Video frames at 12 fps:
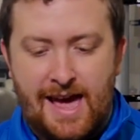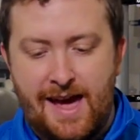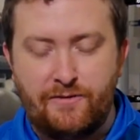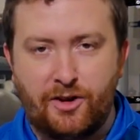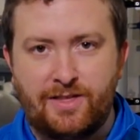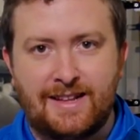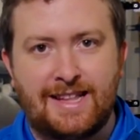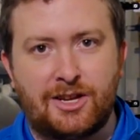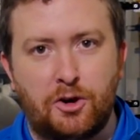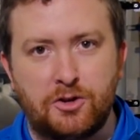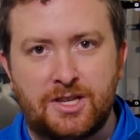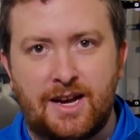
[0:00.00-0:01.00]
everything that
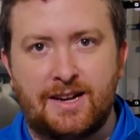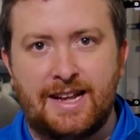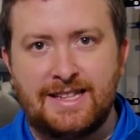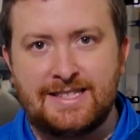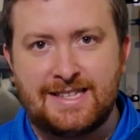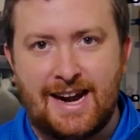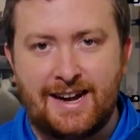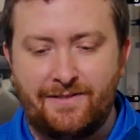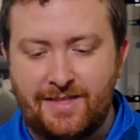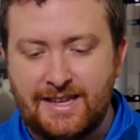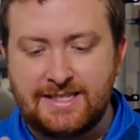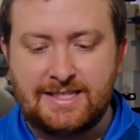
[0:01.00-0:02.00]
goes on inside
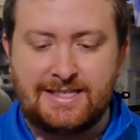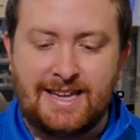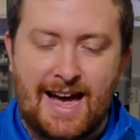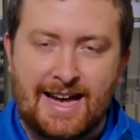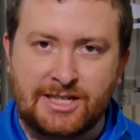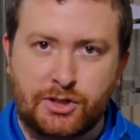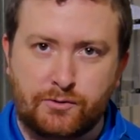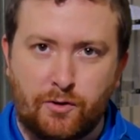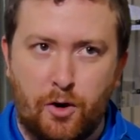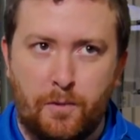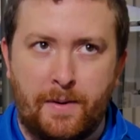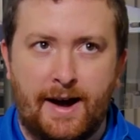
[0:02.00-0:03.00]
of this Dash
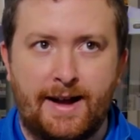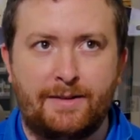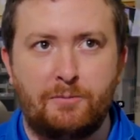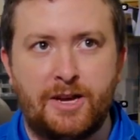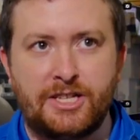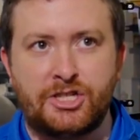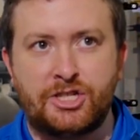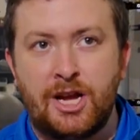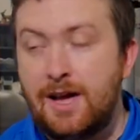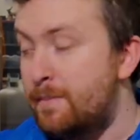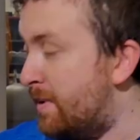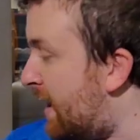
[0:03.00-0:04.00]
Robot, which
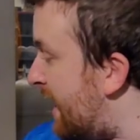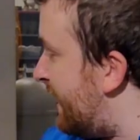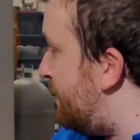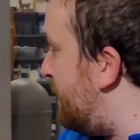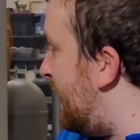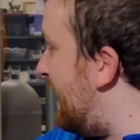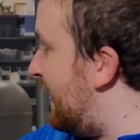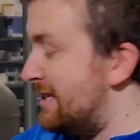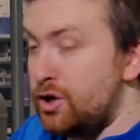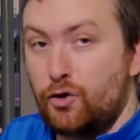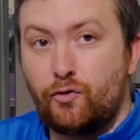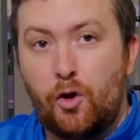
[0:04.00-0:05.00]
behind me
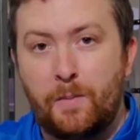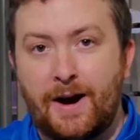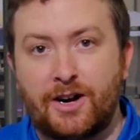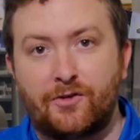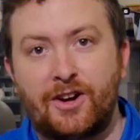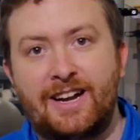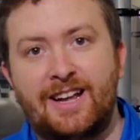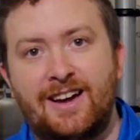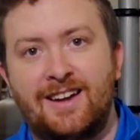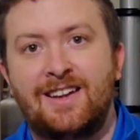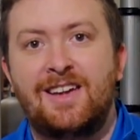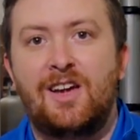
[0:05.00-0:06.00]
is our robot
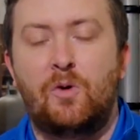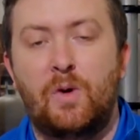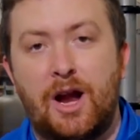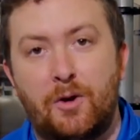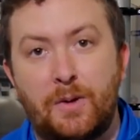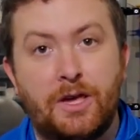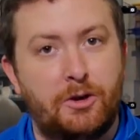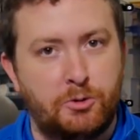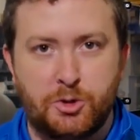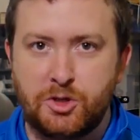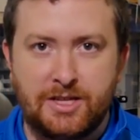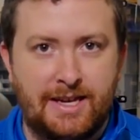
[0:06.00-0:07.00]
arena where we
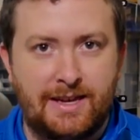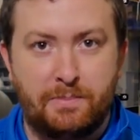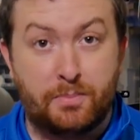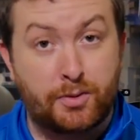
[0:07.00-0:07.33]
usually